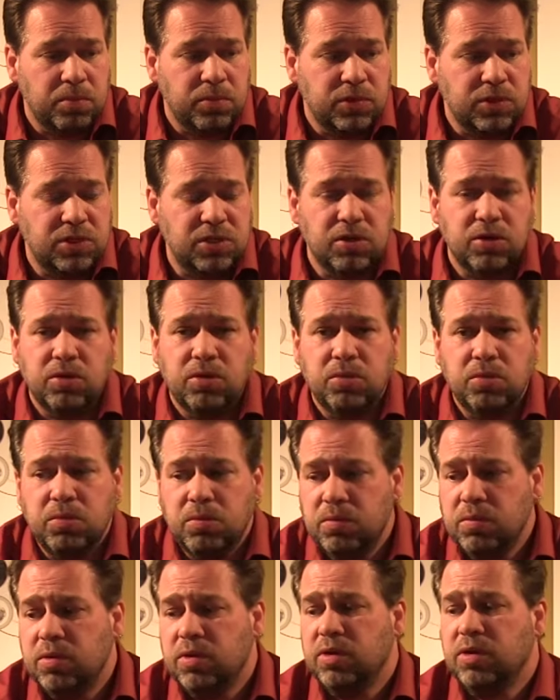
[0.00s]
So
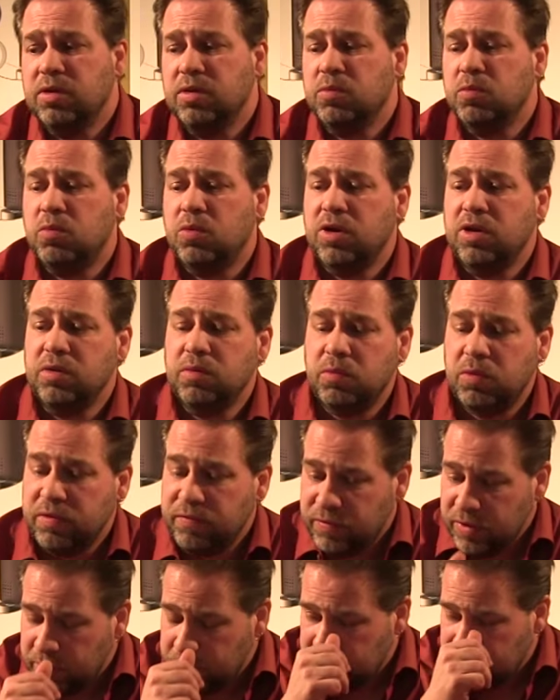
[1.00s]
what
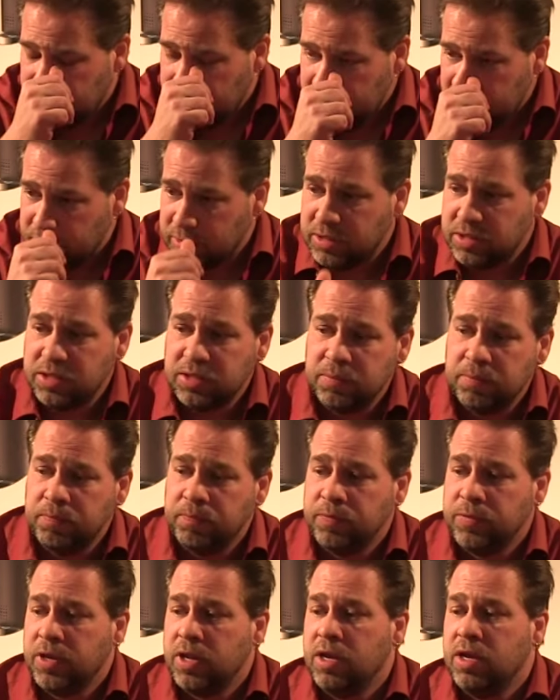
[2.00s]
vaping is
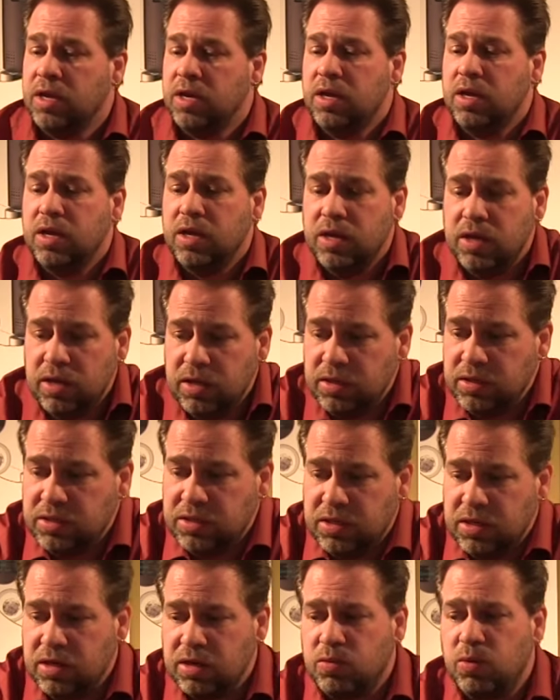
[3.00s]

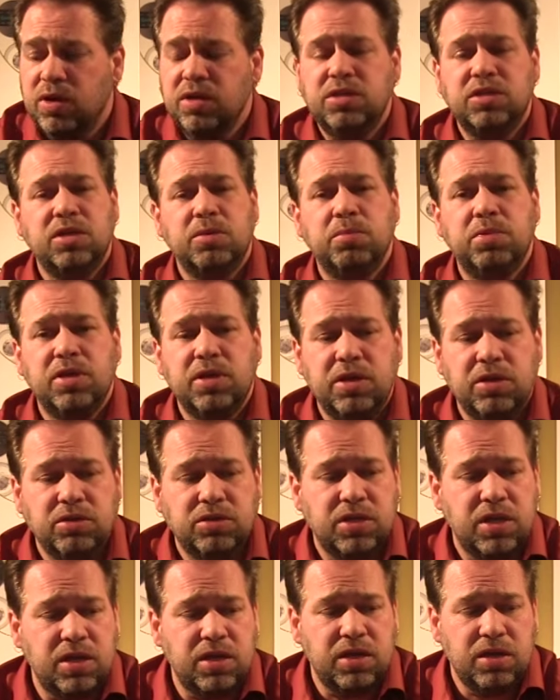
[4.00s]
quite simply, you're
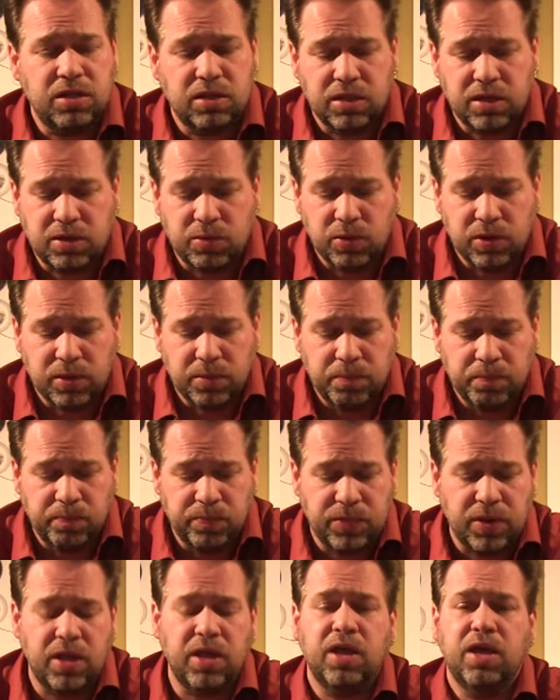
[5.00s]
taking a liquid
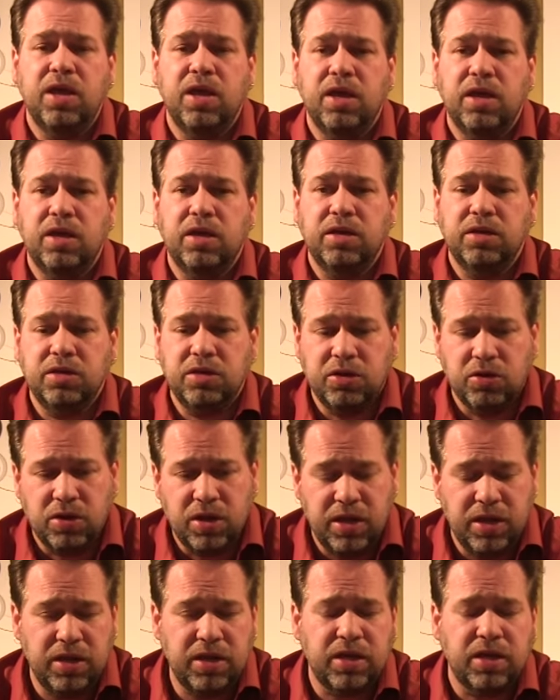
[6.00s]
and you're
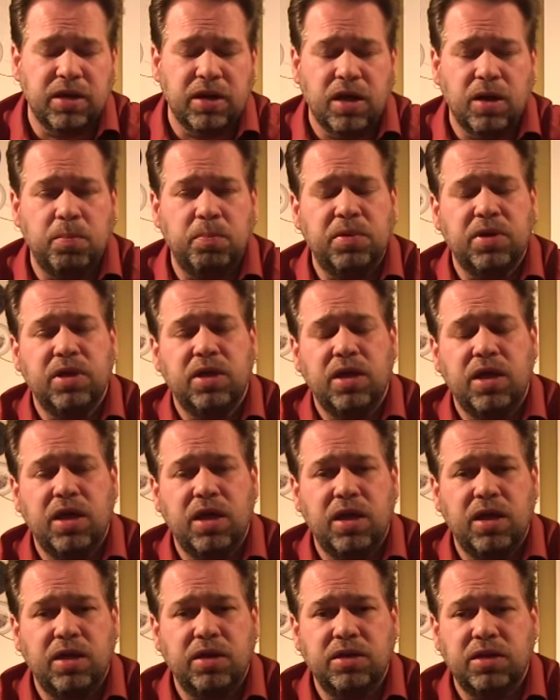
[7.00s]
heating it up
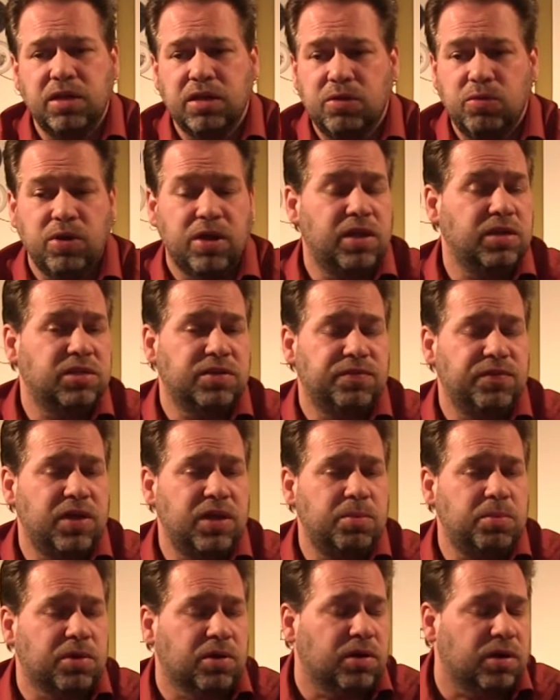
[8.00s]
and it creates a
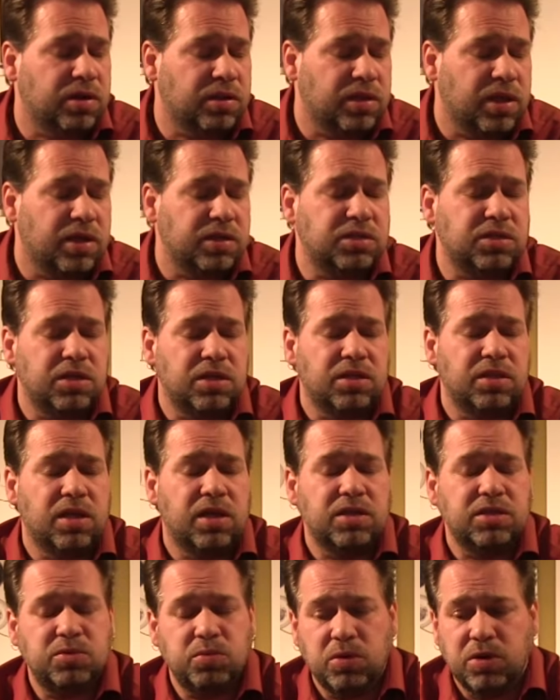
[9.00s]
vapor. And that's
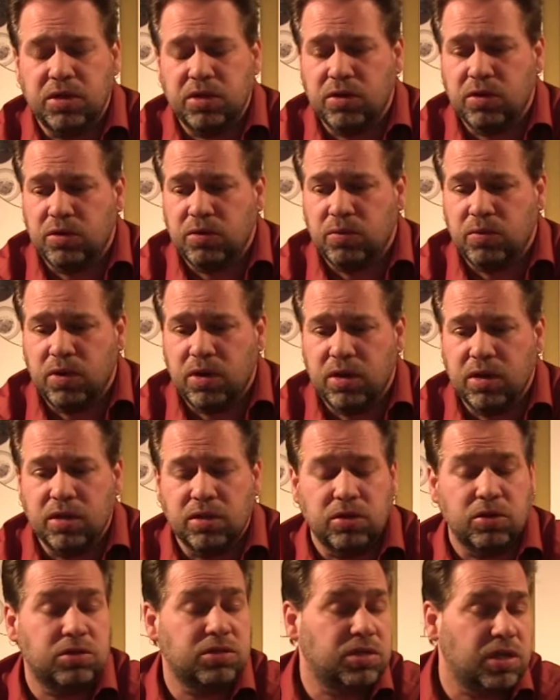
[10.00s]
what it
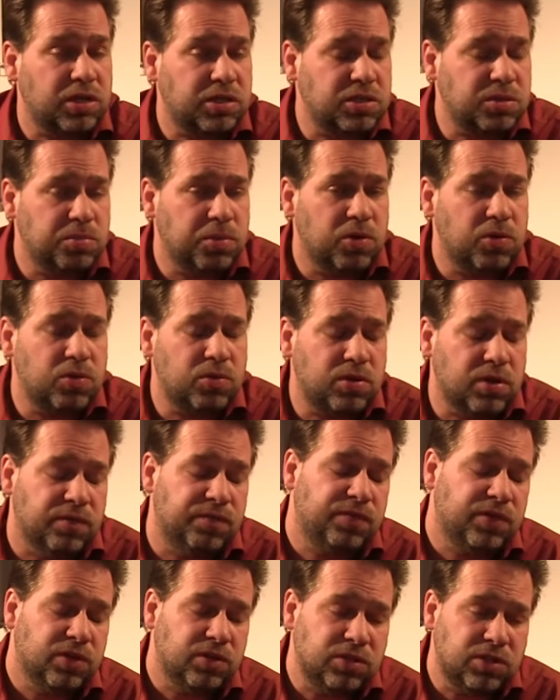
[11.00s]
looks like smoke,
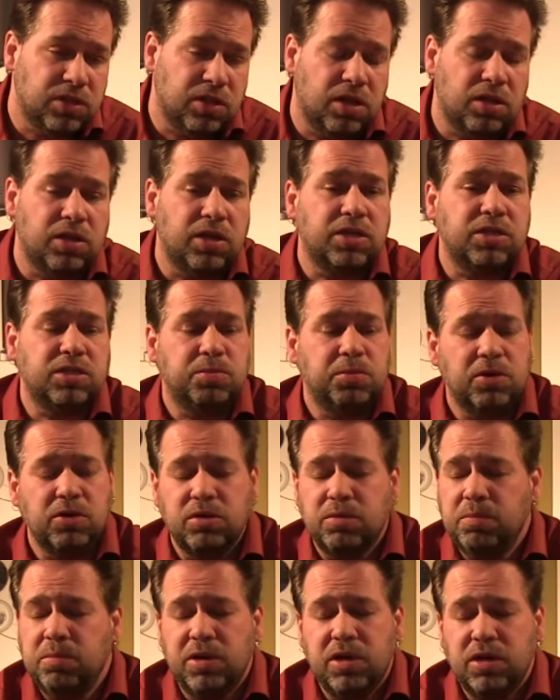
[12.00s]
it feels a lot like
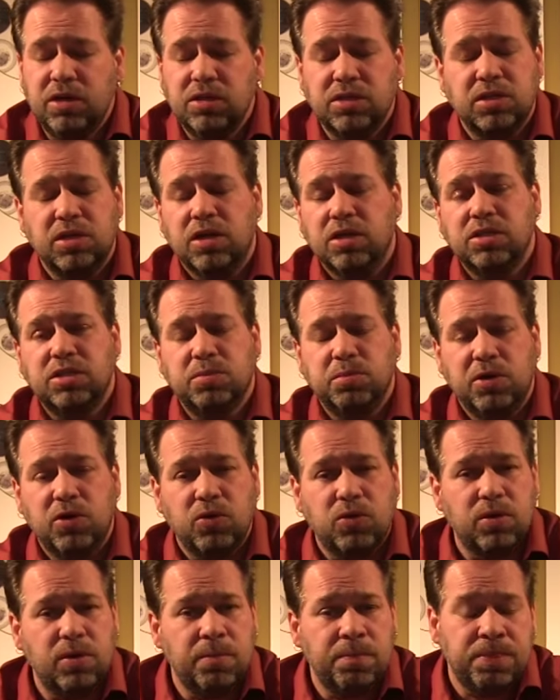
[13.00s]
smoke, but it is not
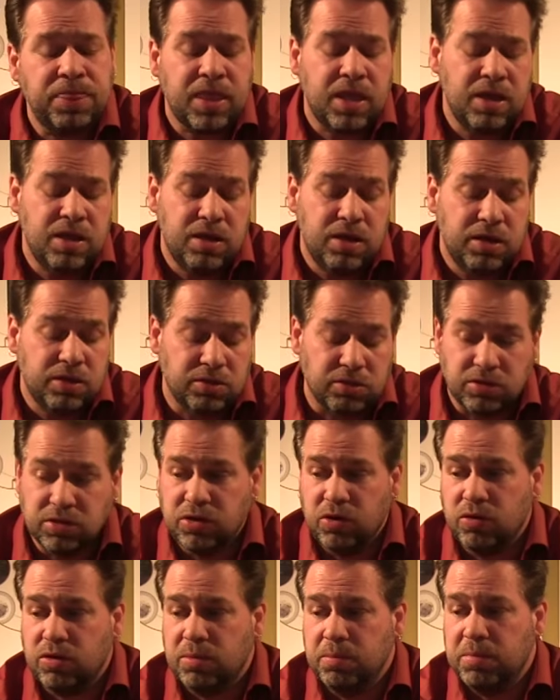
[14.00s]
smoke. There's
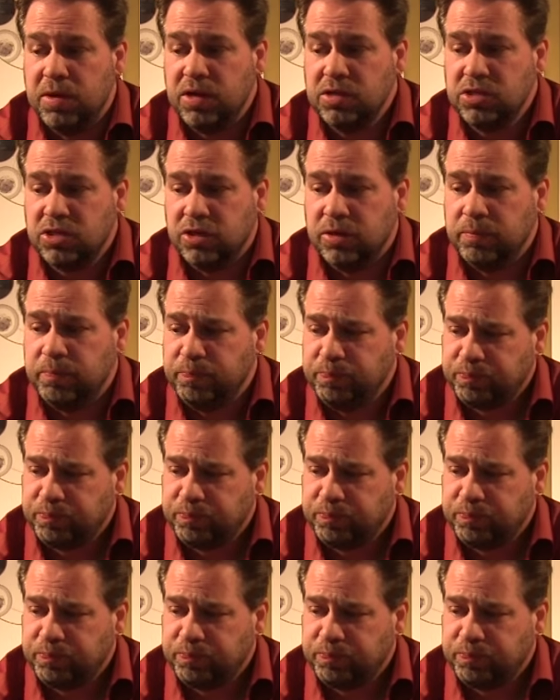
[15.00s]
no combustion.